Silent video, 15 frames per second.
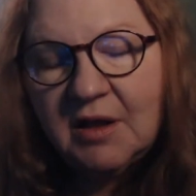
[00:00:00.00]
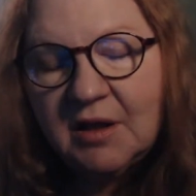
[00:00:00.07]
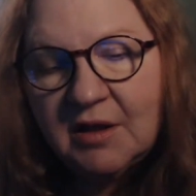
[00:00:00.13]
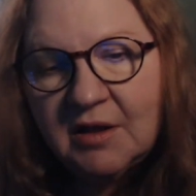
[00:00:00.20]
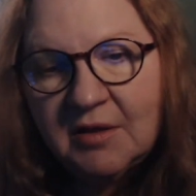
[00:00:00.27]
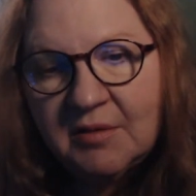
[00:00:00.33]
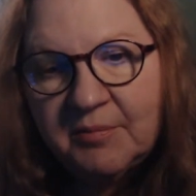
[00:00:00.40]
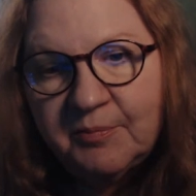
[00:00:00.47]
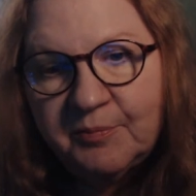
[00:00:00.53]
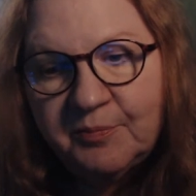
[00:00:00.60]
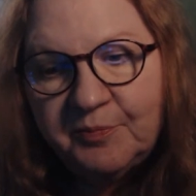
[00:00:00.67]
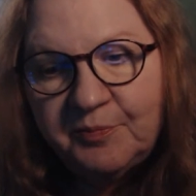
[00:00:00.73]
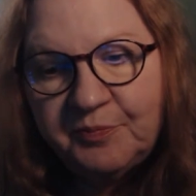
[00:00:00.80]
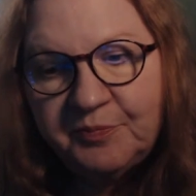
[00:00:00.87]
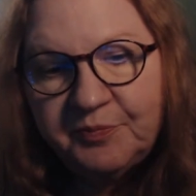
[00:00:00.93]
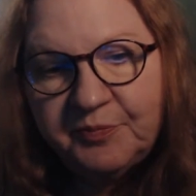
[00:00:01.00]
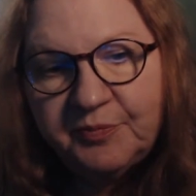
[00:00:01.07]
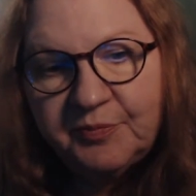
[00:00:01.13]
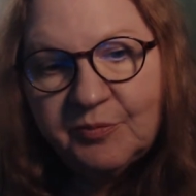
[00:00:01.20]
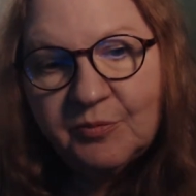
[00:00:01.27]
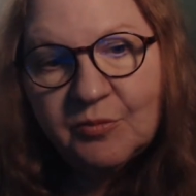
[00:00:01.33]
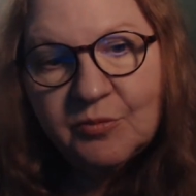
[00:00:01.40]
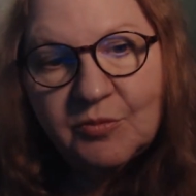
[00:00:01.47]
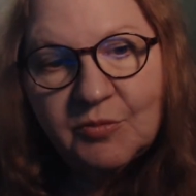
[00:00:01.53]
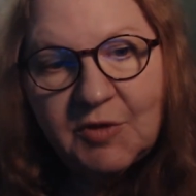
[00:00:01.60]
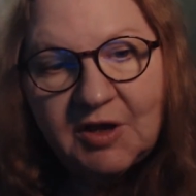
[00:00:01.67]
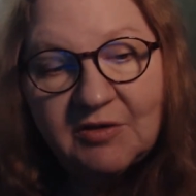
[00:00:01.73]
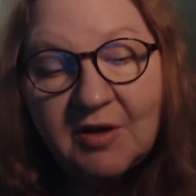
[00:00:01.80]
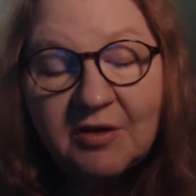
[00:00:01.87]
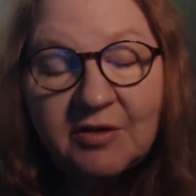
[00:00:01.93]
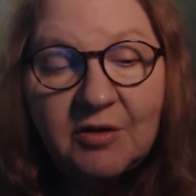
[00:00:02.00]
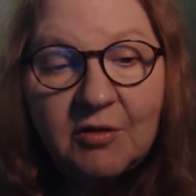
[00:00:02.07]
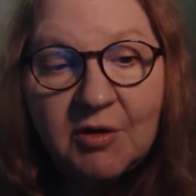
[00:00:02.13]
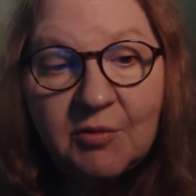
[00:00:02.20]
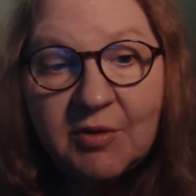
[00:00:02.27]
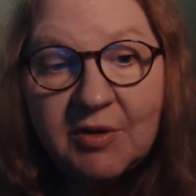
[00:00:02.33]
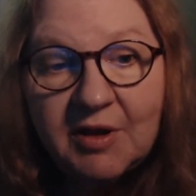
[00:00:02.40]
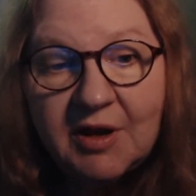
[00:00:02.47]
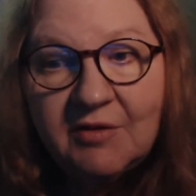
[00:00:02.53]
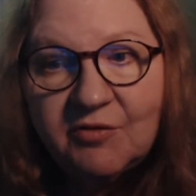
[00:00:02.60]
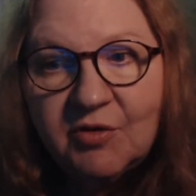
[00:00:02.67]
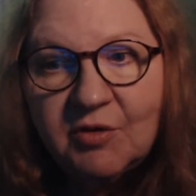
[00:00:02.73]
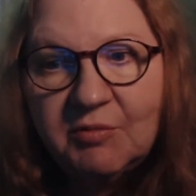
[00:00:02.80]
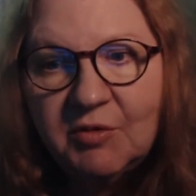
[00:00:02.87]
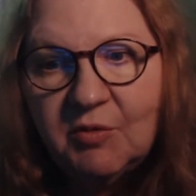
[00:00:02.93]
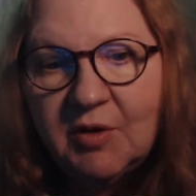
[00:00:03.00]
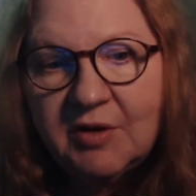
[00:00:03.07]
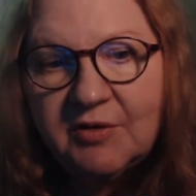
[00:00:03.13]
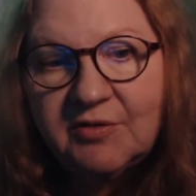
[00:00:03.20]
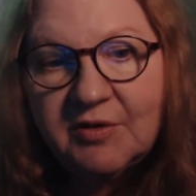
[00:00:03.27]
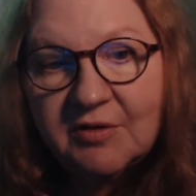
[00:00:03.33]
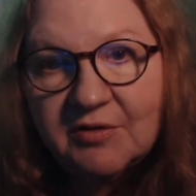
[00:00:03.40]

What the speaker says: Um, he's not the only one that I have trouble watching.